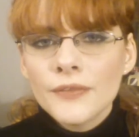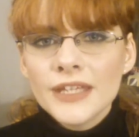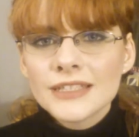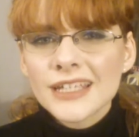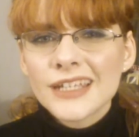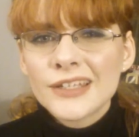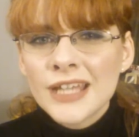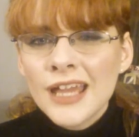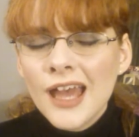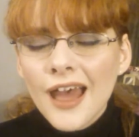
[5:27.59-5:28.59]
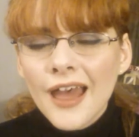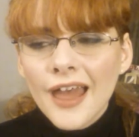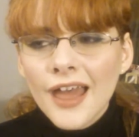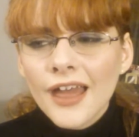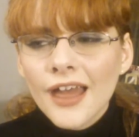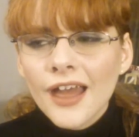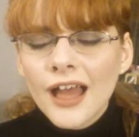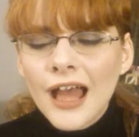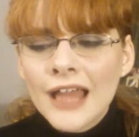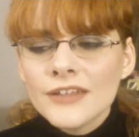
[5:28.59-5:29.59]
this is I
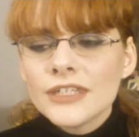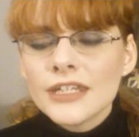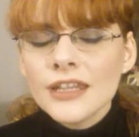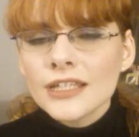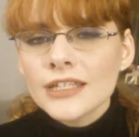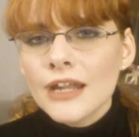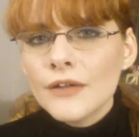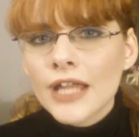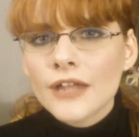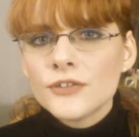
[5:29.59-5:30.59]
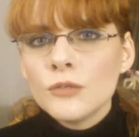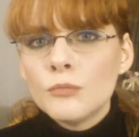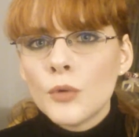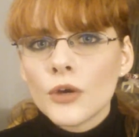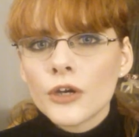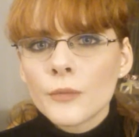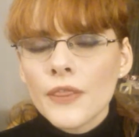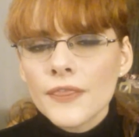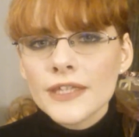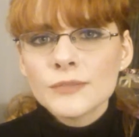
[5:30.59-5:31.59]
didn't think that I would get too bored
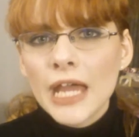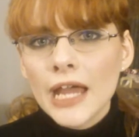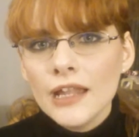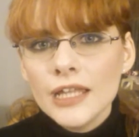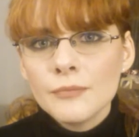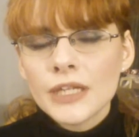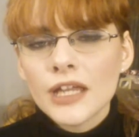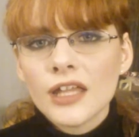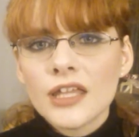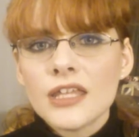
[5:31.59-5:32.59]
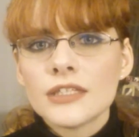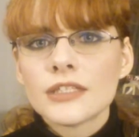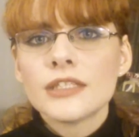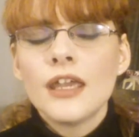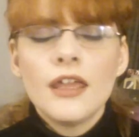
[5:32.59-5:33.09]
with this palette because